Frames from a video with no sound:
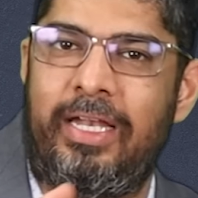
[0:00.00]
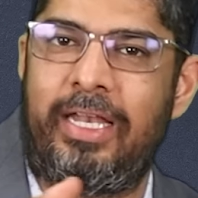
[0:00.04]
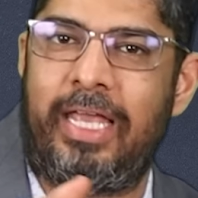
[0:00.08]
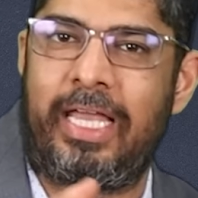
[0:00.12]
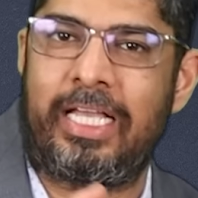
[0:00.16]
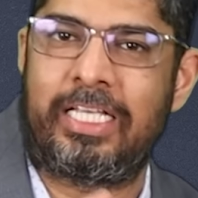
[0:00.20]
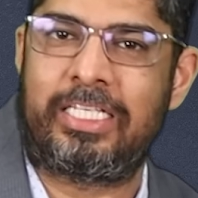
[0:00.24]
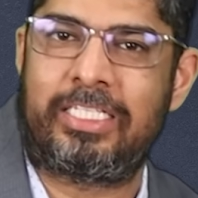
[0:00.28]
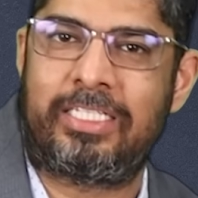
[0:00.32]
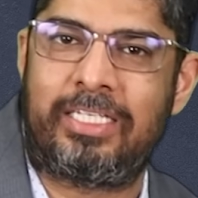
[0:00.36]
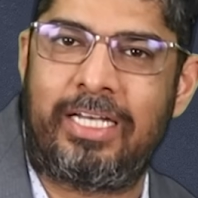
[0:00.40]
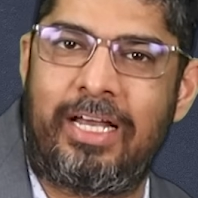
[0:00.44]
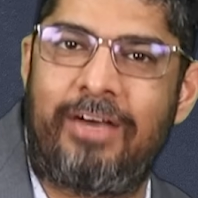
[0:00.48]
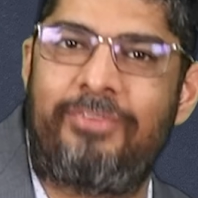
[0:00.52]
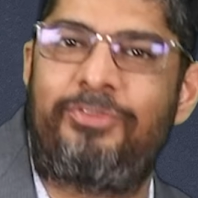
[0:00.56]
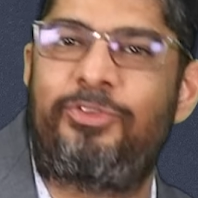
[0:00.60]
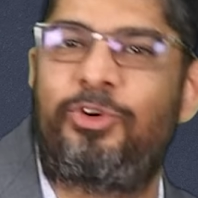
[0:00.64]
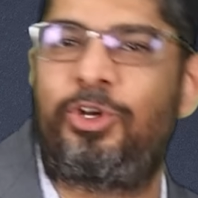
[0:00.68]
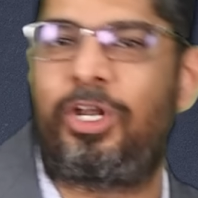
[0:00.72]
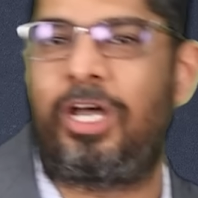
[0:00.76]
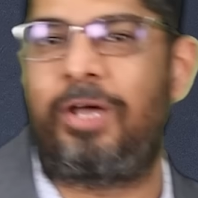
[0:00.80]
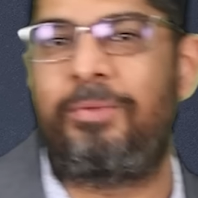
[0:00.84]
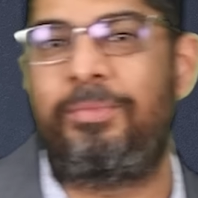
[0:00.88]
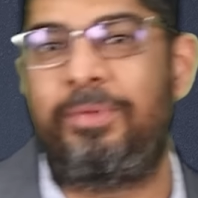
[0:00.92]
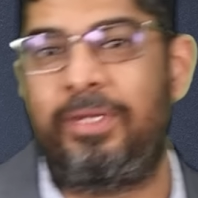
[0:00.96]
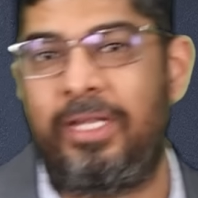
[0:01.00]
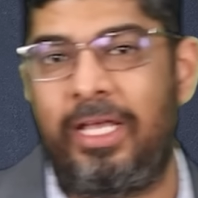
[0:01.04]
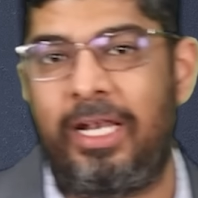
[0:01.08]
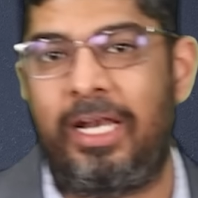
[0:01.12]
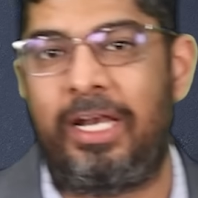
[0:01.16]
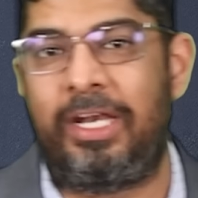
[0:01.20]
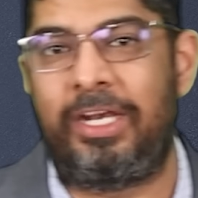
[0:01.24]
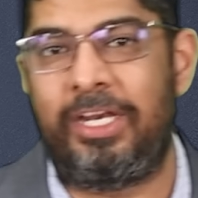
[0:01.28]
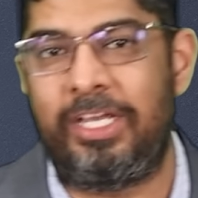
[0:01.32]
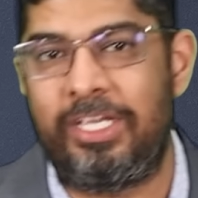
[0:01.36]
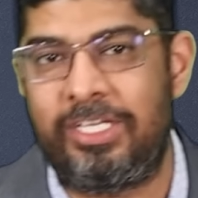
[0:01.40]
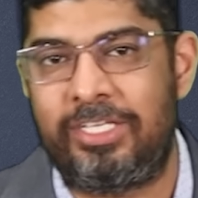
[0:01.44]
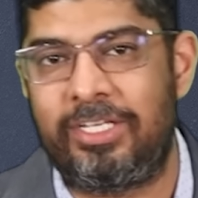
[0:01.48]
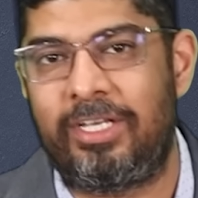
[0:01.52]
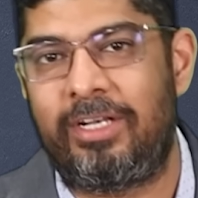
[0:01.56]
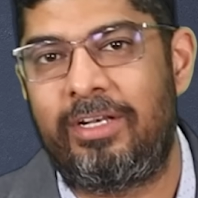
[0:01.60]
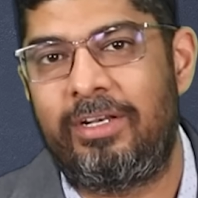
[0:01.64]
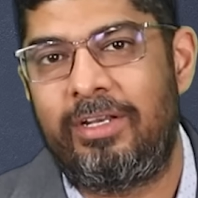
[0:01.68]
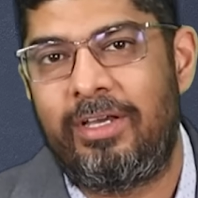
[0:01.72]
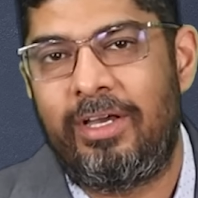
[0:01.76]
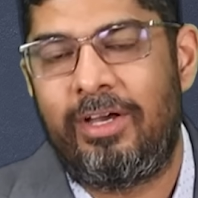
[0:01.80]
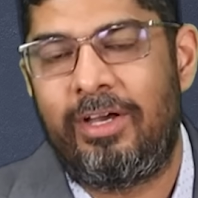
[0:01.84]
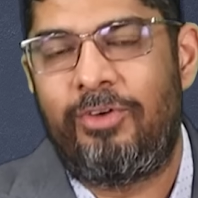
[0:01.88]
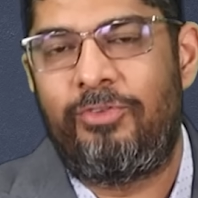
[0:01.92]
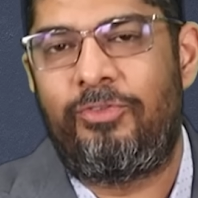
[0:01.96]
and extraforaminal
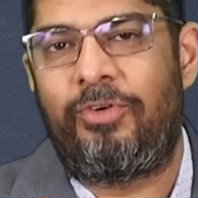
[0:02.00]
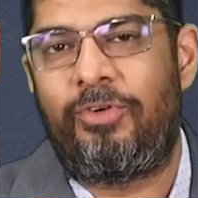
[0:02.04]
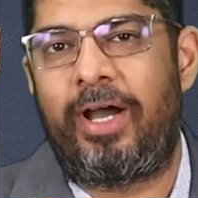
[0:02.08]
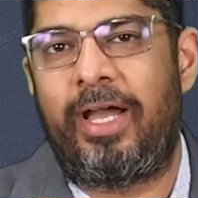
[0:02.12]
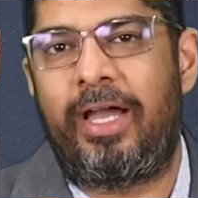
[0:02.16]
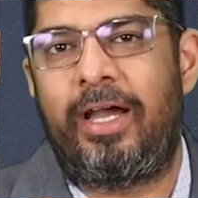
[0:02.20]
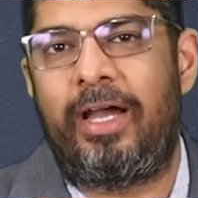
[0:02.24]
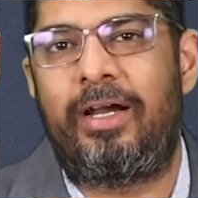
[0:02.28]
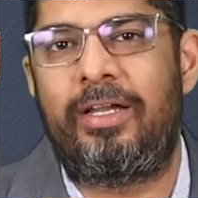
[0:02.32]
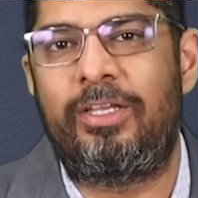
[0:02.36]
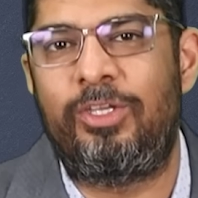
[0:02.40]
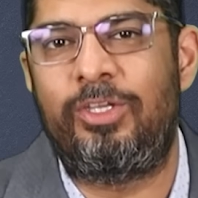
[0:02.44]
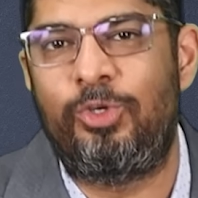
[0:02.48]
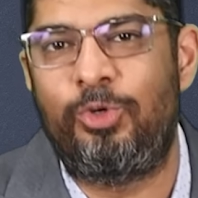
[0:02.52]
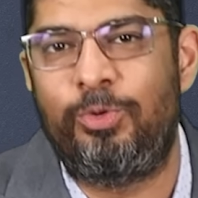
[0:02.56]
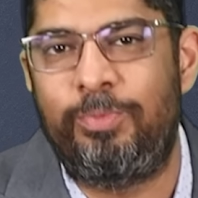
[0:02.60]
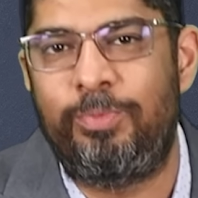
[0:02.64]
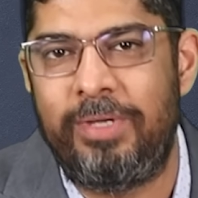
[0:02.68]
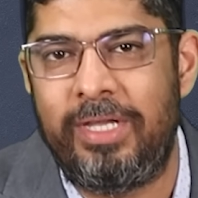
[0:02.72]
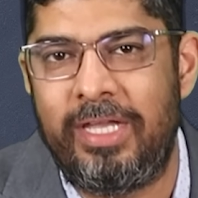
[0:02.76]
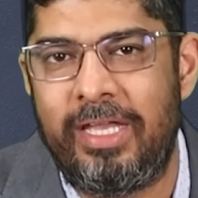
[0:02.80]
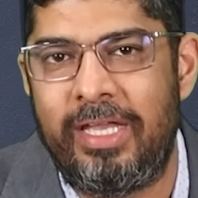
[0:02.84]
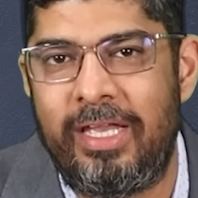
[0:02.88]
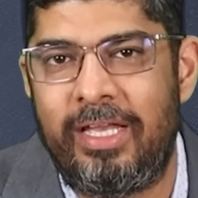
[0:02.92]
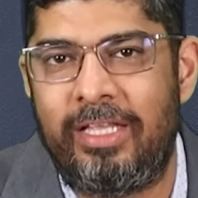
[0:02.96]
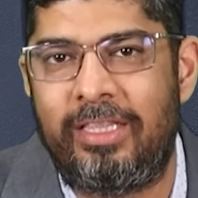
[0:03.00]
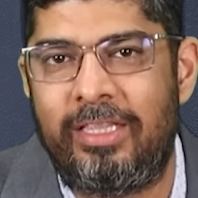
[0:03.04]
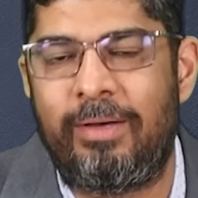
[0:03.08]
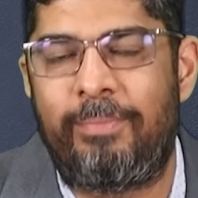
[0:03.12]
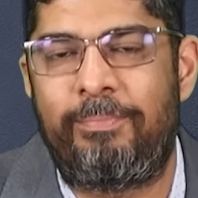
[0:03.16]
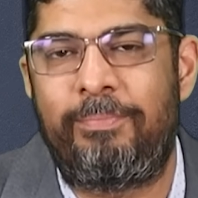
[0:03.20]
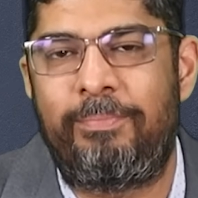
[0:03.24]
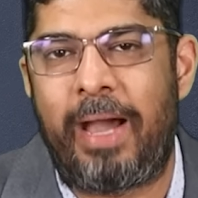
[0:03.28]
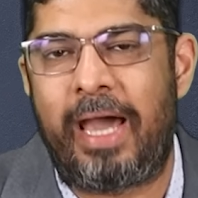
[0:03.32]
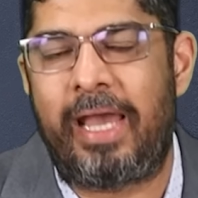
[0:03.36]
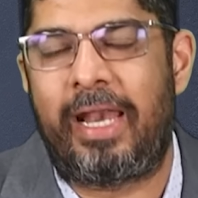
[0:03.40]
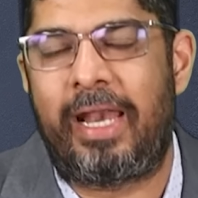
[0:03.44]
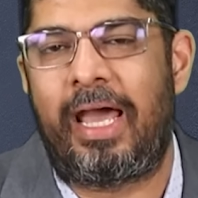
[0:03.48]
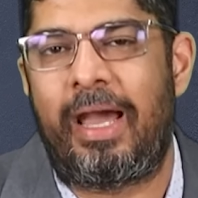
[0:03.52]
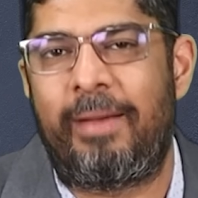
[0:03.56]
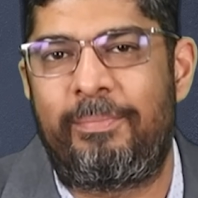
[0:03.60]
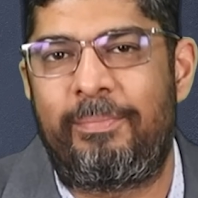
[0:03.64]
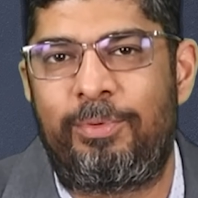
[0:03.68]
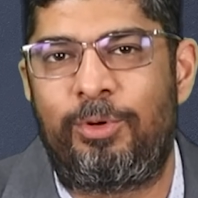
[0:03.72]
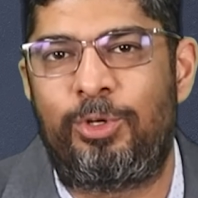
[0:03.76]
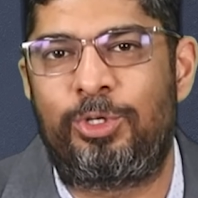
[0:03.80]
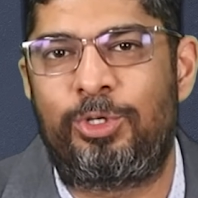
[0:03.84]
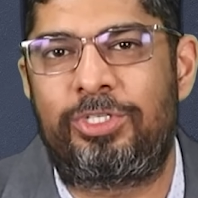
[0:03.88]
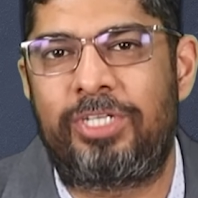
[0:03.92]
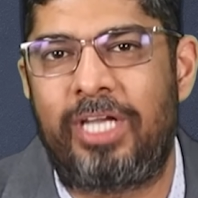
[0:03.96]
region via UBE. The para
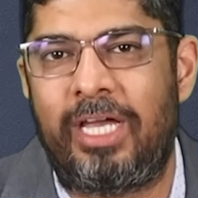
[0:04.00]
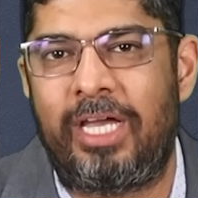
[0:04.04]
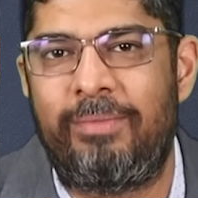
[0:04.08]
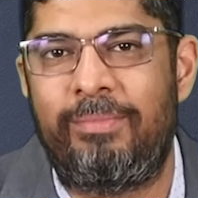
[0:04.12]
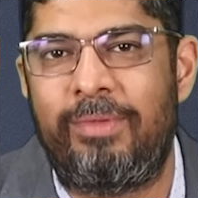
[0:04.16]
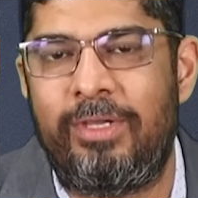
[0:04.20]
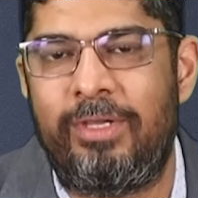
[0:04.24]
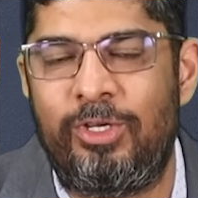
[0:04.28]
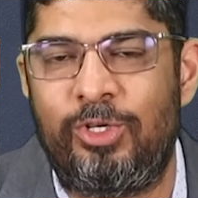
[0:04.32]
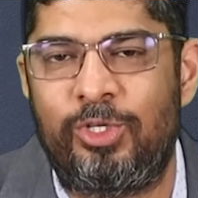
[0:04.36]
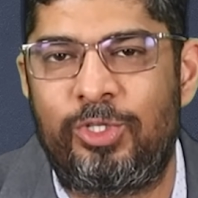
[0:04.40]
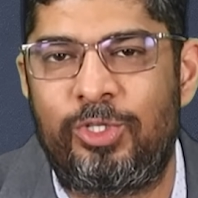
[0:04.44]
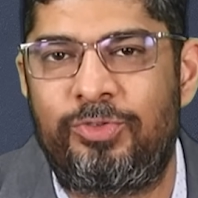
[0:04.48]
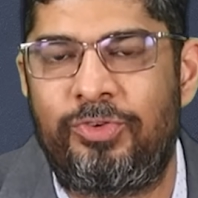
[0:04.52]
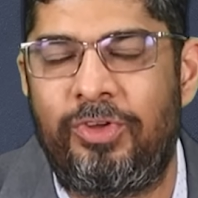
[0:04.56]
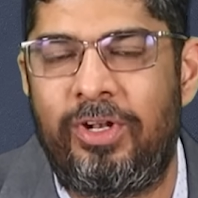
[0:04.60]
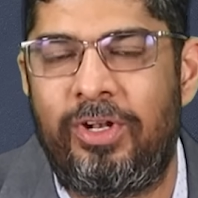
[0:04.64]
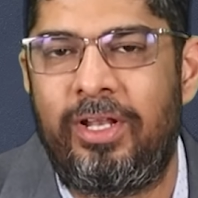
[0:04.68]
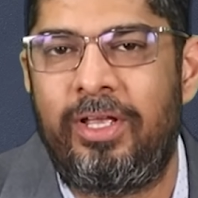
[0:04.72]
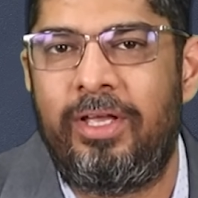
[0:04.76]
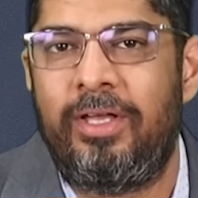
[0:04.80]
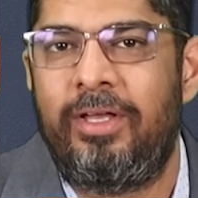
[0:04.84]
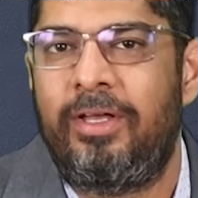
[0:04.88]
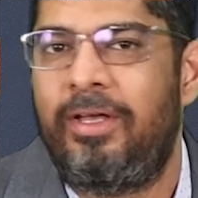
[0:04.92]
approach can be useful.